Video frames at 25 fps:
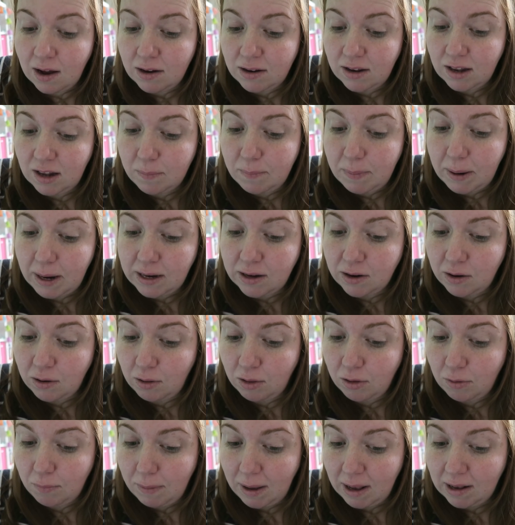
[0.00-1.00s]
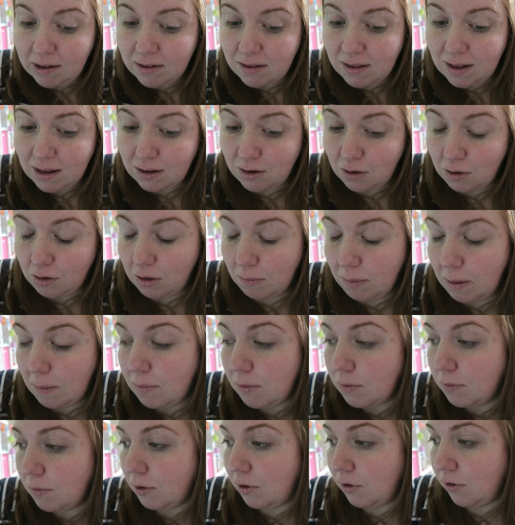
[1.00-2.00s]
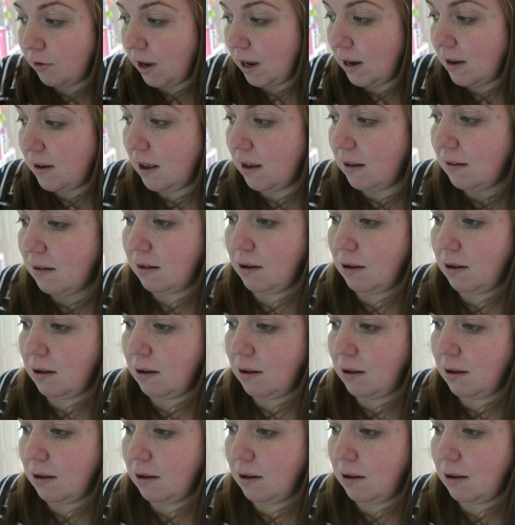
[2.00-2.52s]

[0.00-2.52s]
despite all the mess that other people were creating,